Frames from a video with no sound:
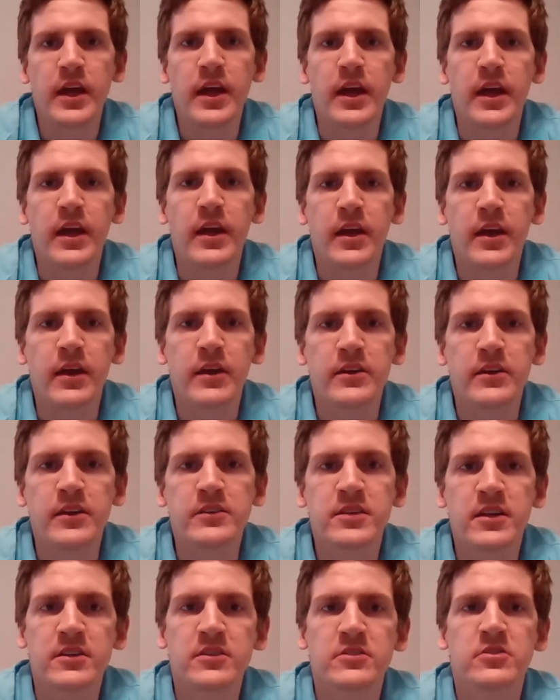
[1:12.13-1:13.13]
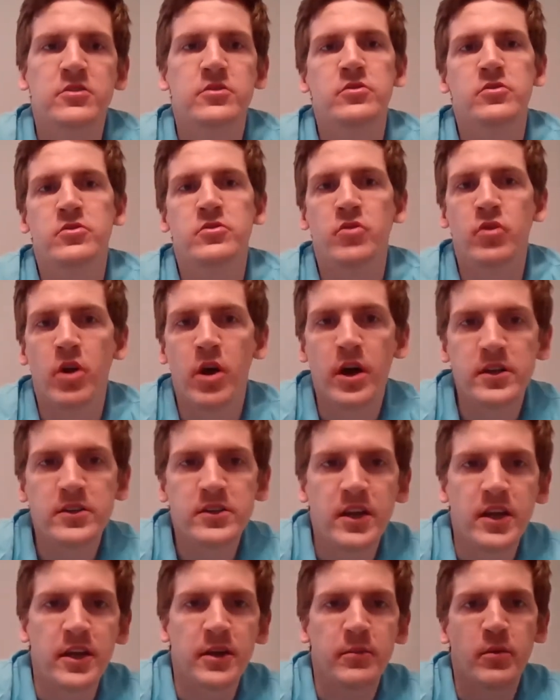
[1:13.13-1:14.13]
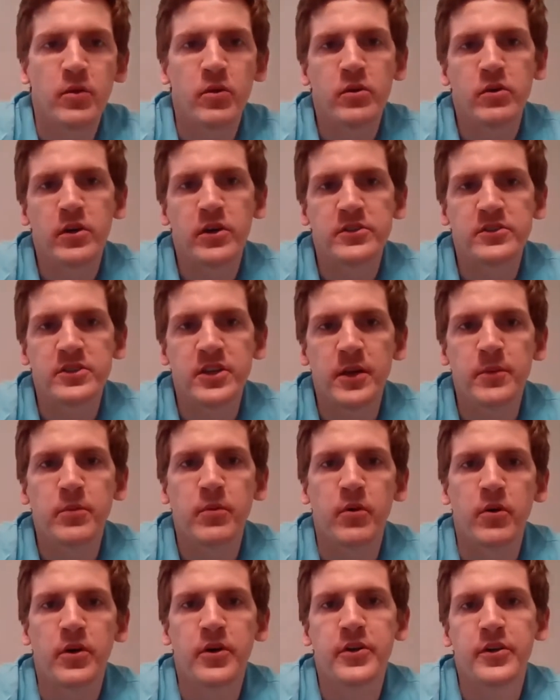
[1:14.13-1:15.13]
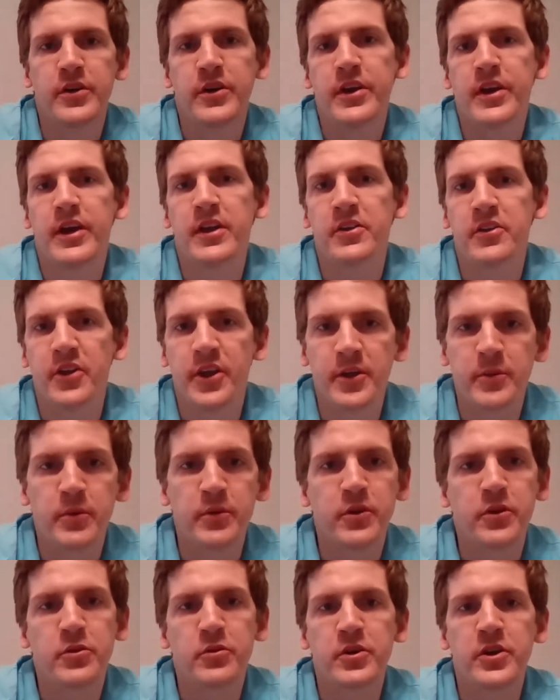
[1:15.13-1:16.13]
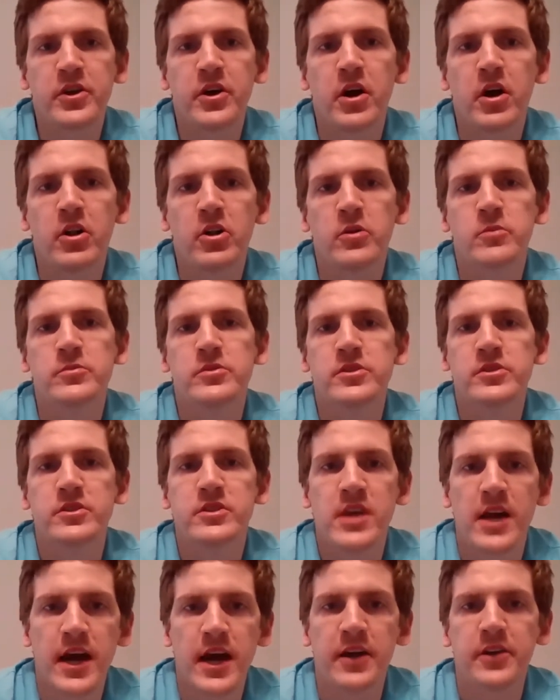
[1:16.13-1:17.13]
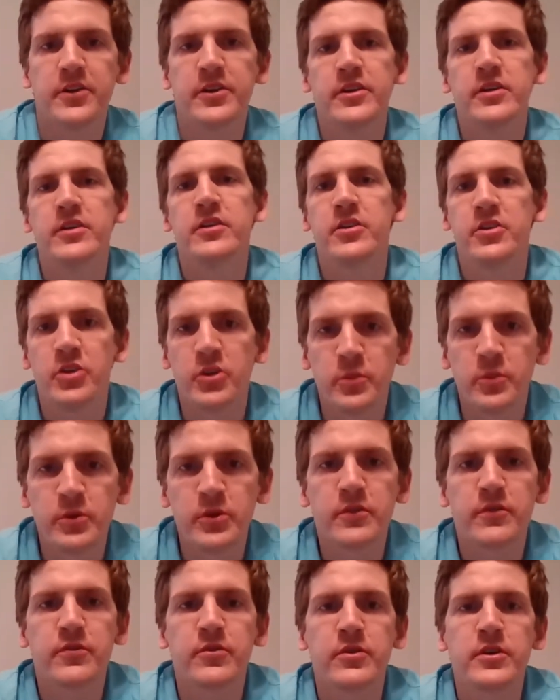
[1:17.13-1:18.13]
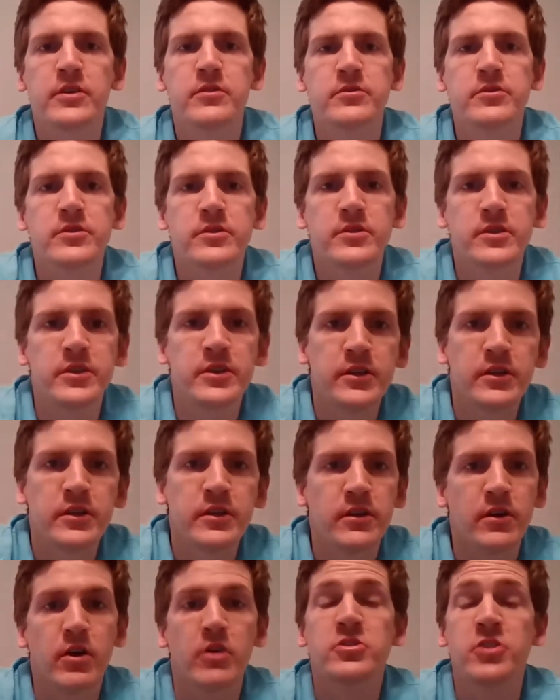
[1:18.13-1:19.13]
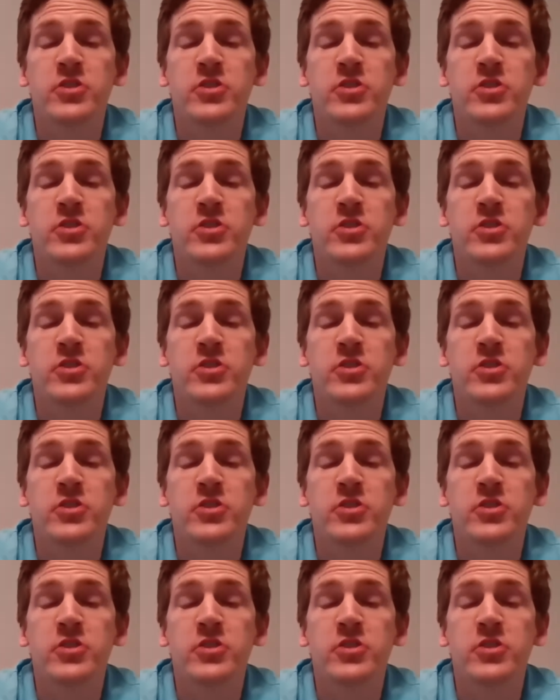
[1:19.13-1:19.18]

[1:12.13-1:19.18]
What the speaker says: And it says draw a table on step 1 and label the 3 columns: tally, cumulative frequency,